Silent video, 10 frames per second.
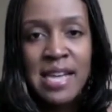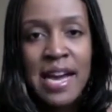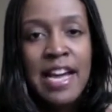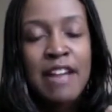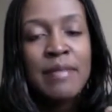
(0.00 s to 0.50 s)
I
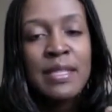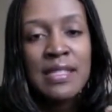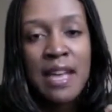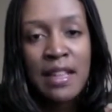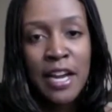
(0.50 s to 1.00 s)
have been
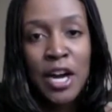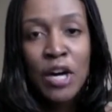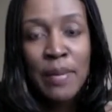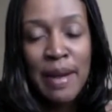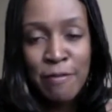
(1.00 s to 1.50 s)
telling
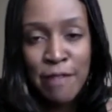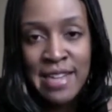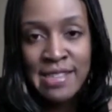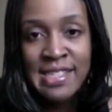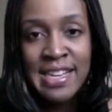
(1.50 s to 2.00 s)
all my
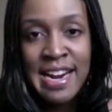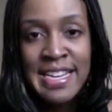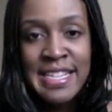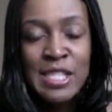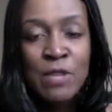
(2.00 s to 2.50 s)
friends that I
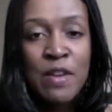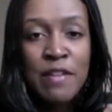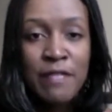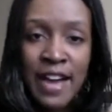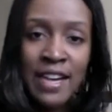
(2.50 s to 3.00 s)
need to
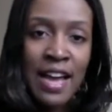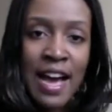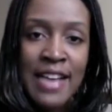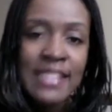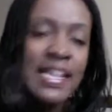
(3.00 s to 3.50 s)

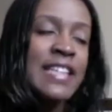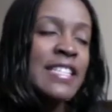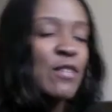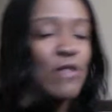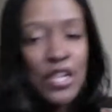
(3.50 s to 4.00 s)
revitalize, I need
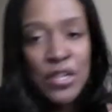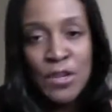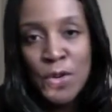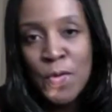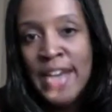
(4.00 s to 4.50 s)
to
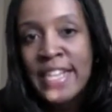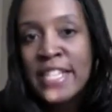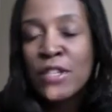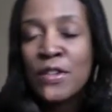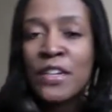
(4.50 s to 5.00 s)
renew, I need
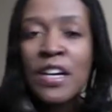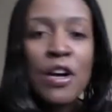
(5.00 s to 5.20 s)
to